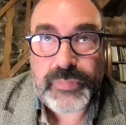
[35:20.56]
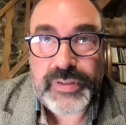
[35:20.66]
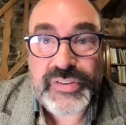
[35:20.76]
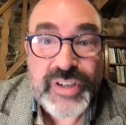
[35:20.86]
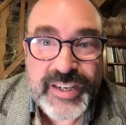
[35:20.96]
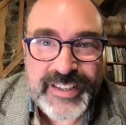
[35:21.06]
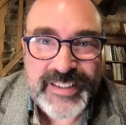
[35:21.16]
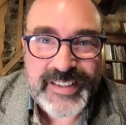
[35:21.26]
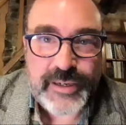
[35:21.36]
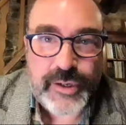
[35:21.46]

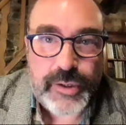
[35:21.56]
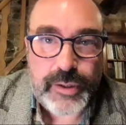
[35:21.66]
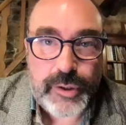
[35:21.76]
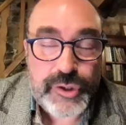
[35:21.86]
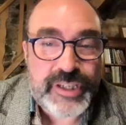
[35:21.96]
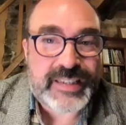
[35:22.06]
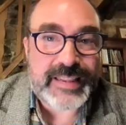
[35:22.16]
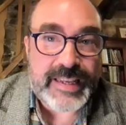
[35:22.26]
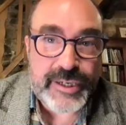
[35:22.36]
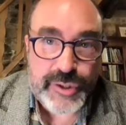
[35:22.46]
studies and
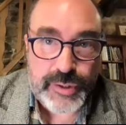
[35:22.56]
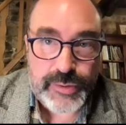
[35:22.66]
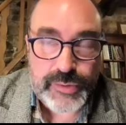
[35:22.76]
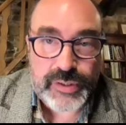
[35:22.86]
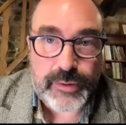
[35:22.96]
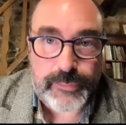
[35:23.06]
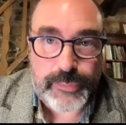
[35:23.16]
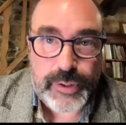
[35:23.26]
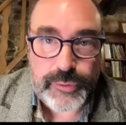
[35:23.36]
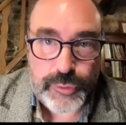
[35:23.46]
articulations of
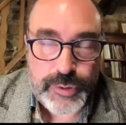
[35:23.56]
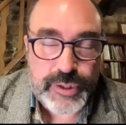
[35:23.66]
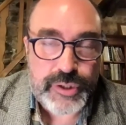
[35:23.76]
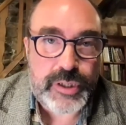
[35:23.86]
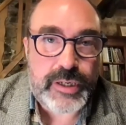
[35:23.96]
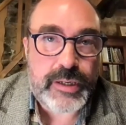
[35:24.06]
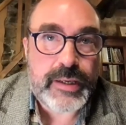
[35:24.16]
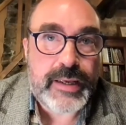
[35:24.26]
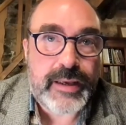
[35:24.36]
the tradition,